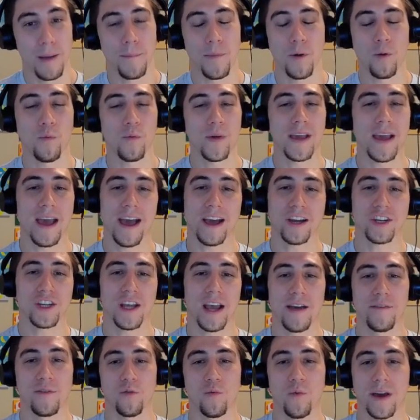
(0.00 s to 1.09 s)
but we actually
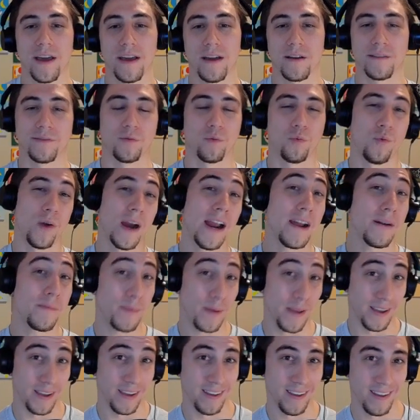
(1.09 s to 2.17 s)
have a way of
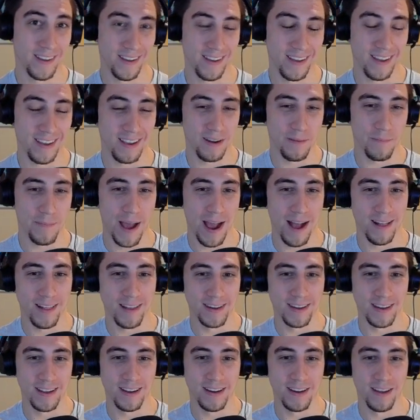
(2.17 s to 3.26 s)
ramping in a
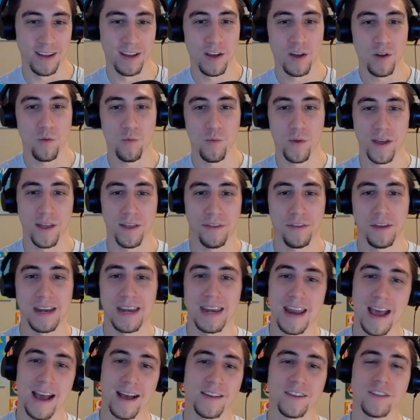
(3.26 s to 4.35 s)
Paladin with
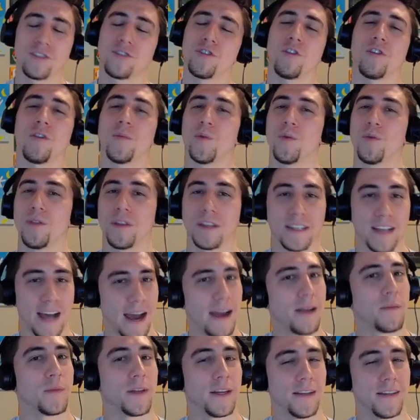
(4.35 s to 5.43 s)
Nozdormu the
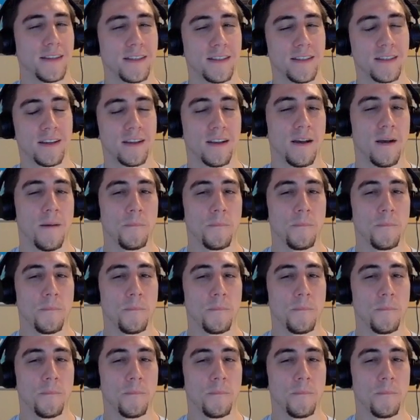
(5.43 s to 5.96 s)
Timeless.